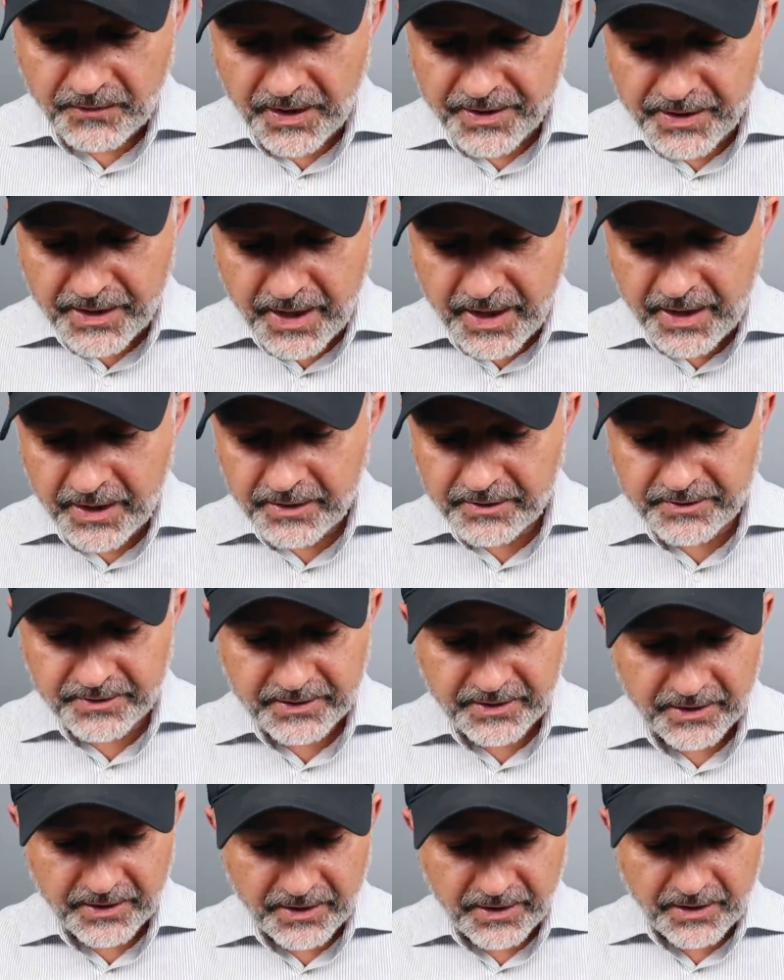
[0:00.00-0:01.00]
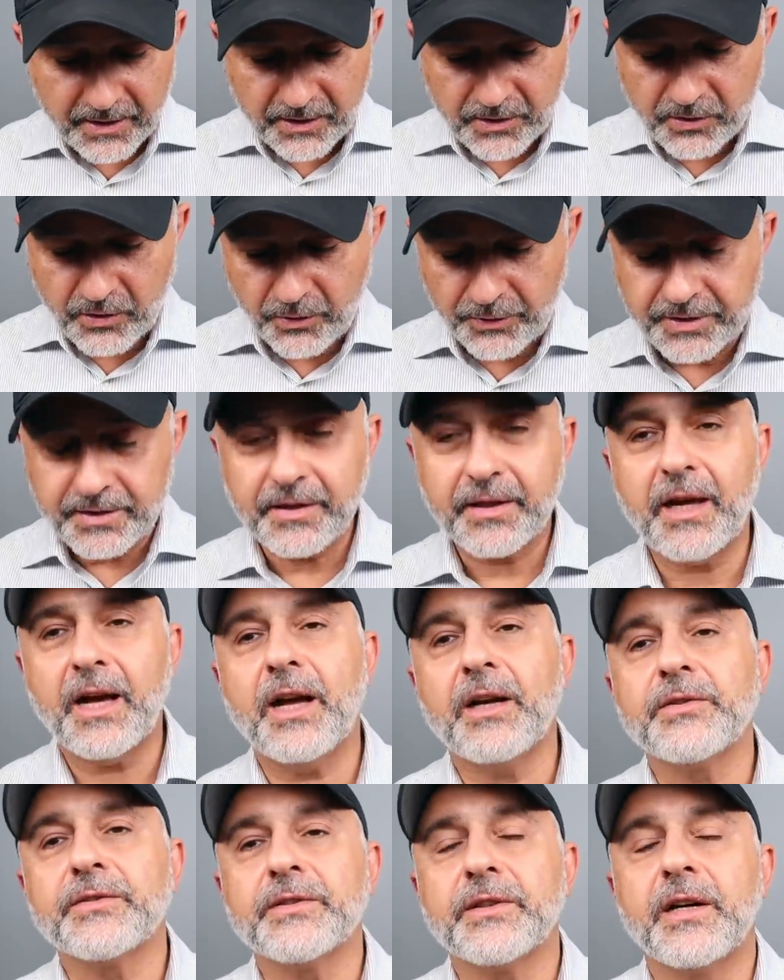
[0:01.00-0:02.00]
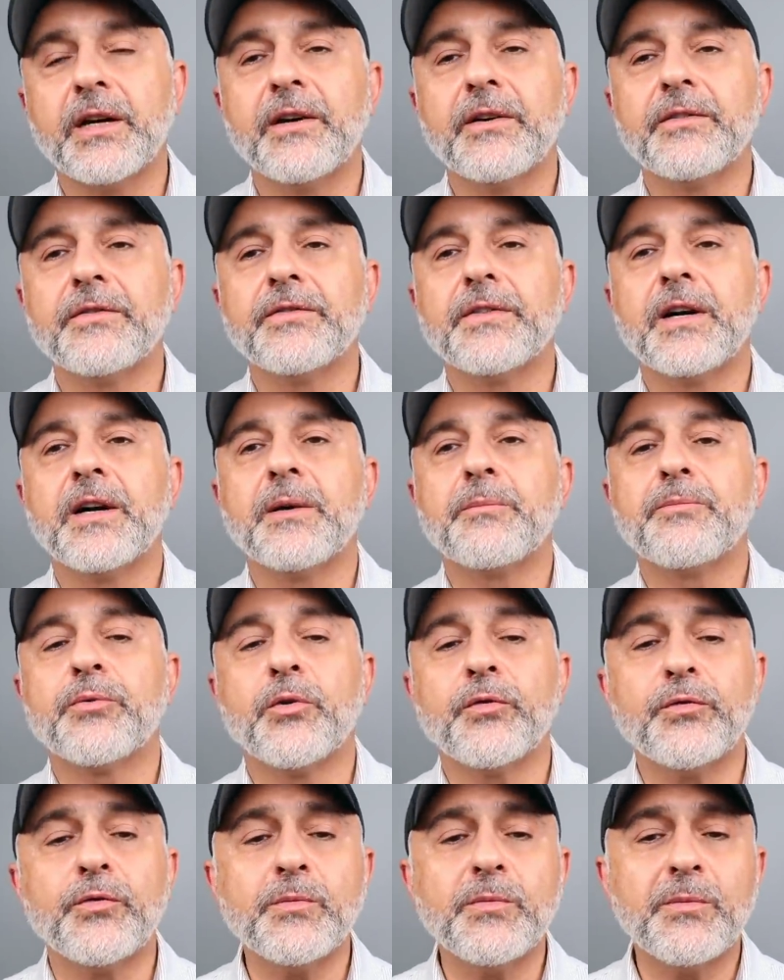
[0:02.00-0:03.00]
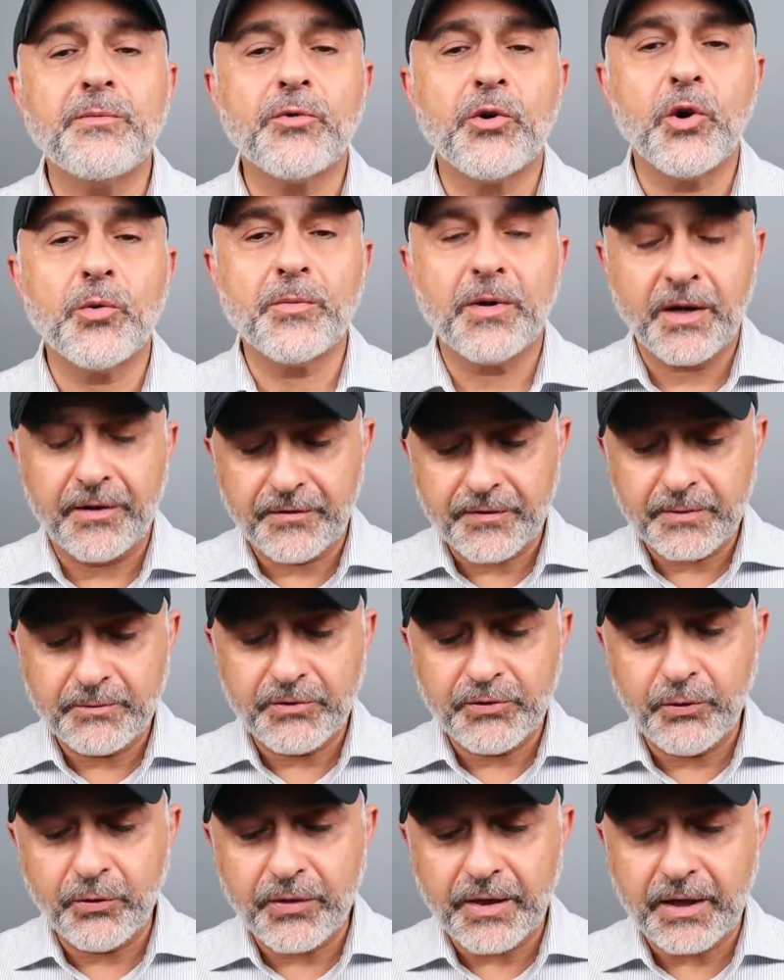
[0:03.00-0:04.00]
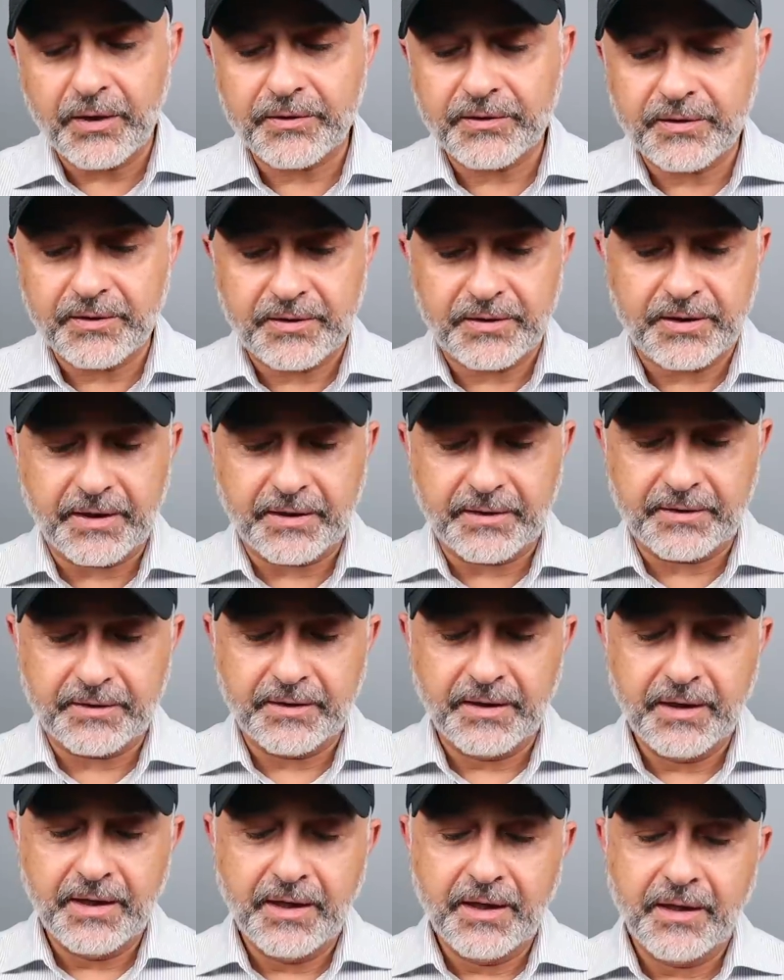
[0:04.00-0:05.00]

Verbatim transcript: Next, going to the house of uh, Profumum Roma from 2006.